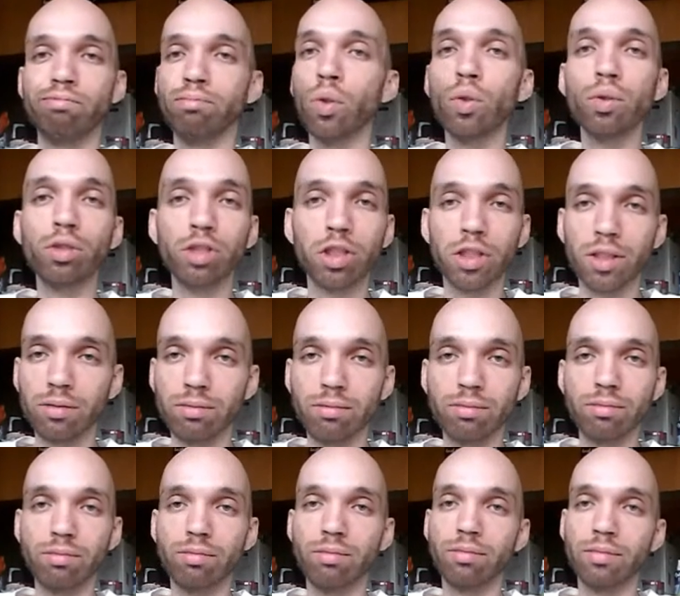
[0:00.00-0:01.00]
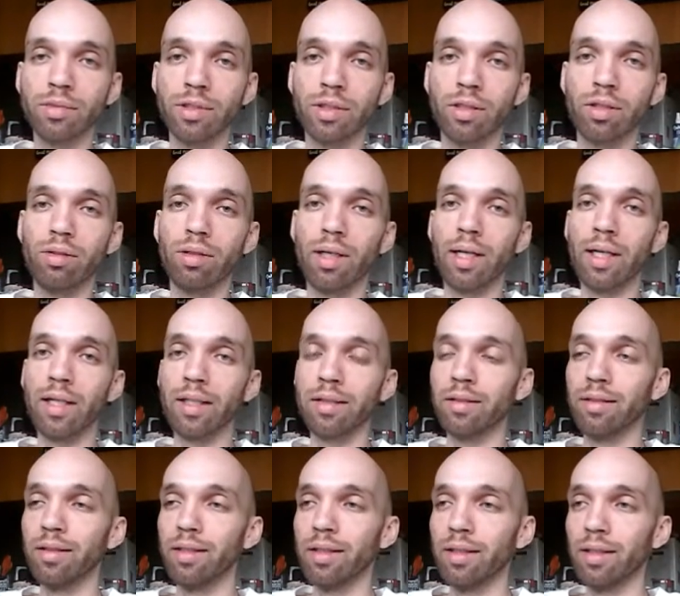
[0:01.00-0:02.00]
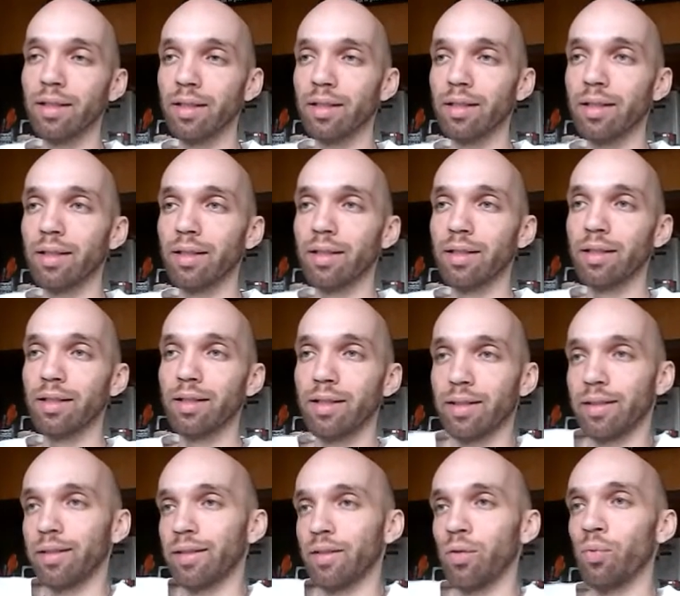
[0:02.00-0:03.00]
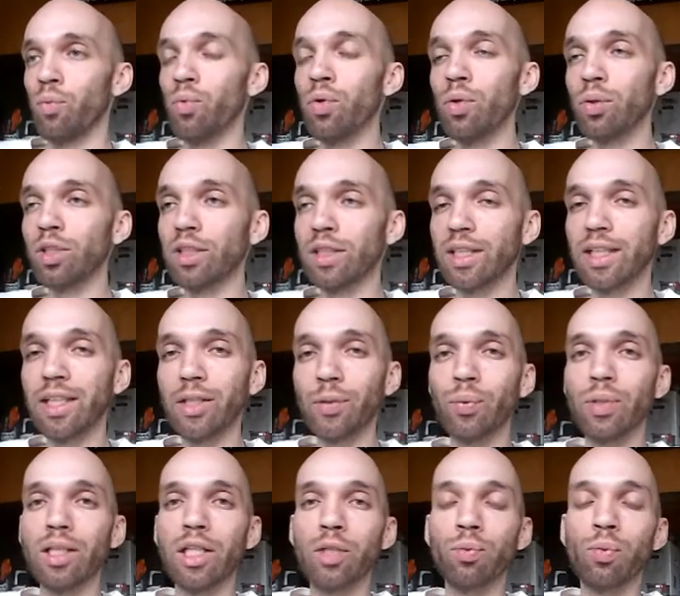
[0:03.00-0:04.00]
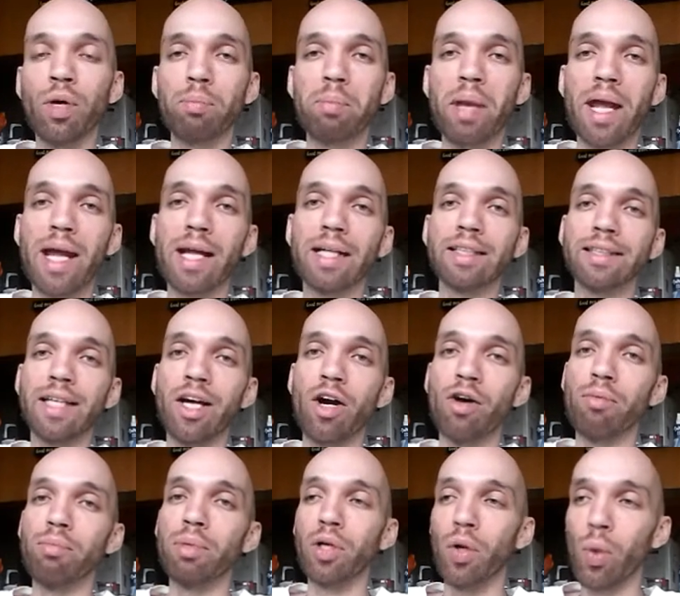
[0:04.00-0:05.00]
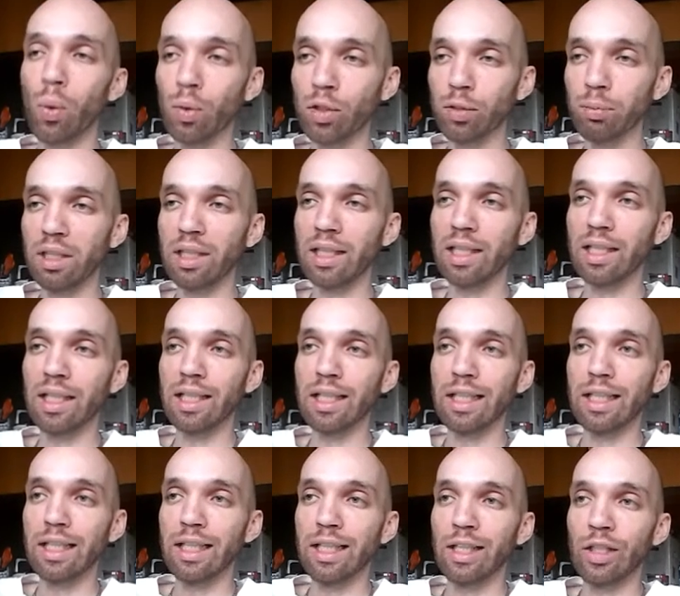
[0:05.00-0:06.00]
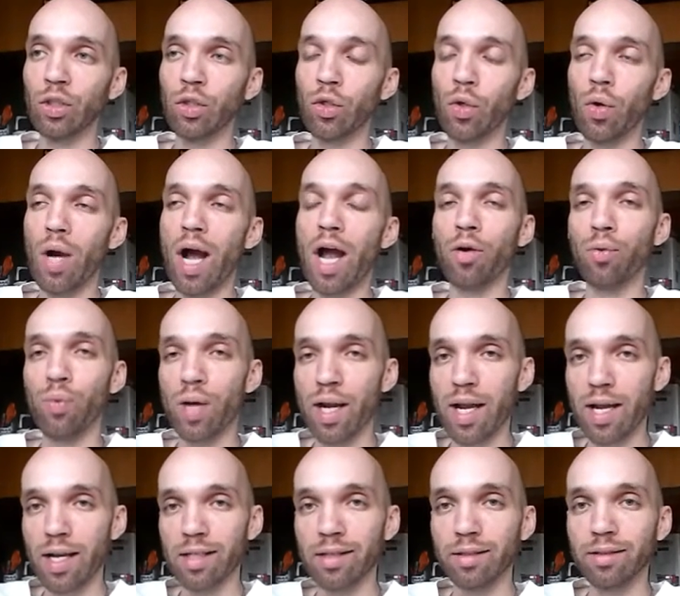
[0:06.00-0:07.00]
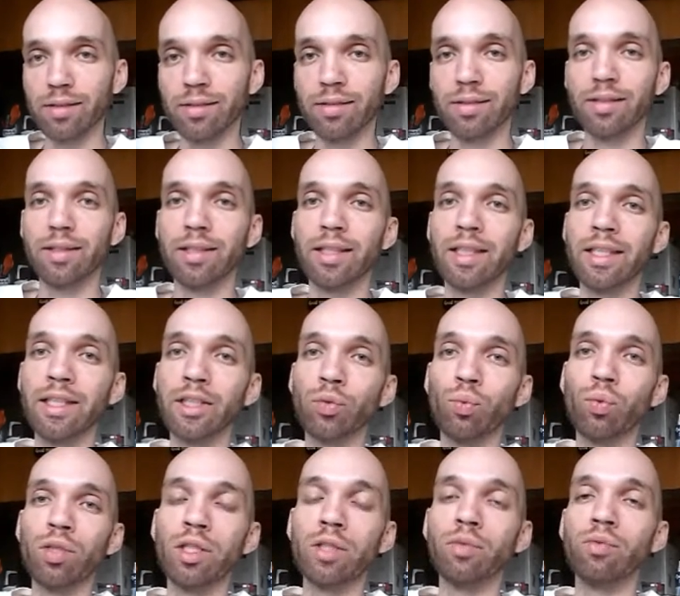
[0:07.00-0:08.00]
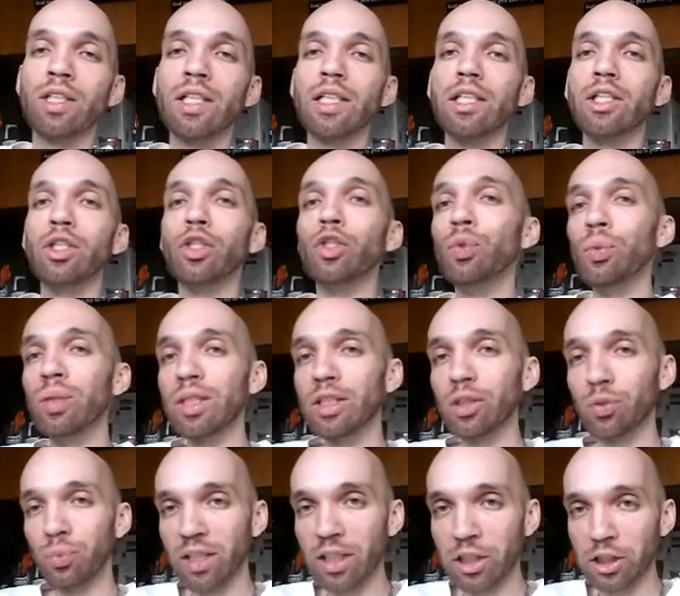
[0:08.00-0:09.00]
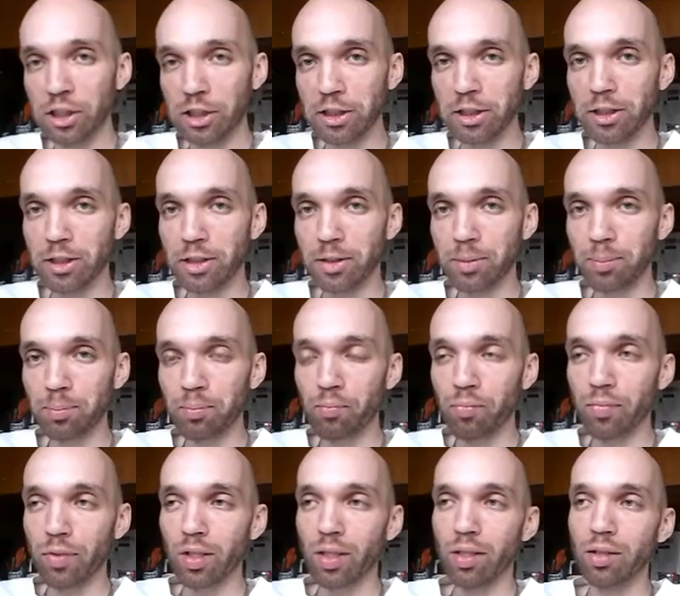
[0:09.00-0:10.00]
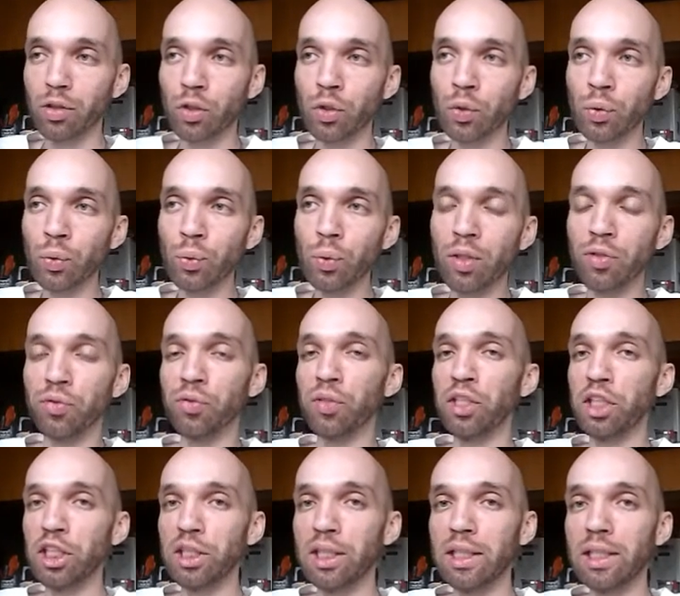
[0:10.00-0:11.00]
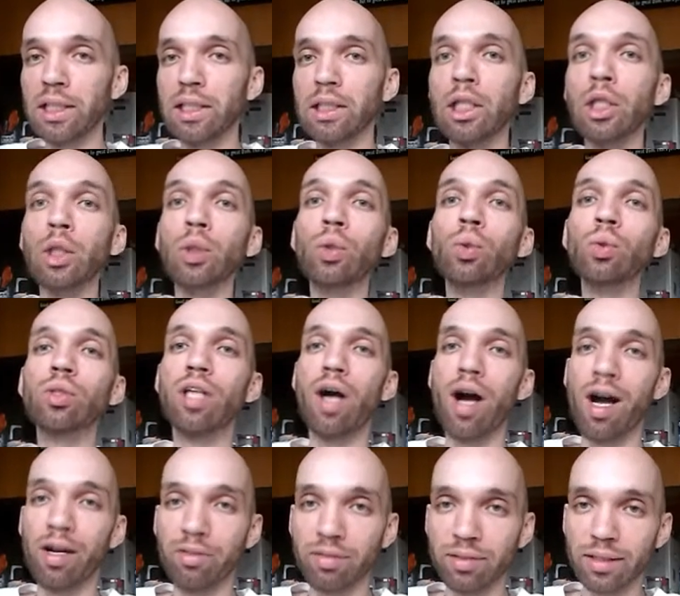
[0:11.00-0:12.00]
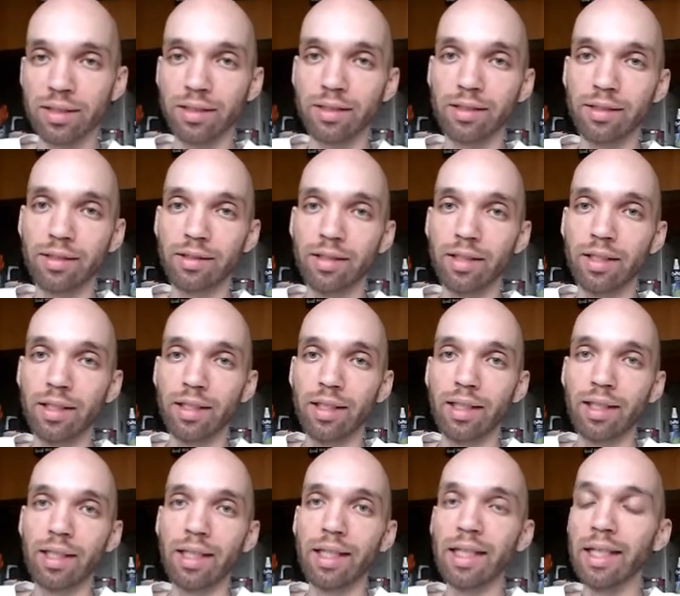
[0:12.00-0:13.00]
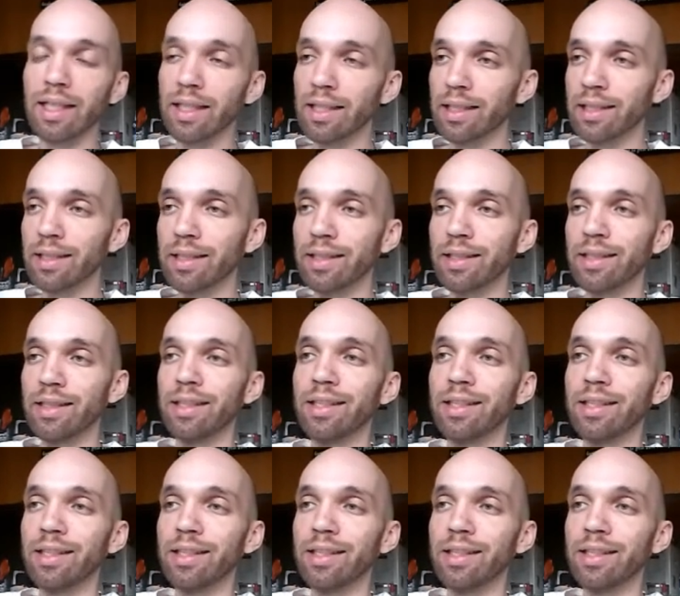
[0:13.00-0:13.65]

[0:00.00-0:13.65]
bullshit, and we'll see really what pans out. But ultimately, Iran is one of the newest regions to officially lose confidence in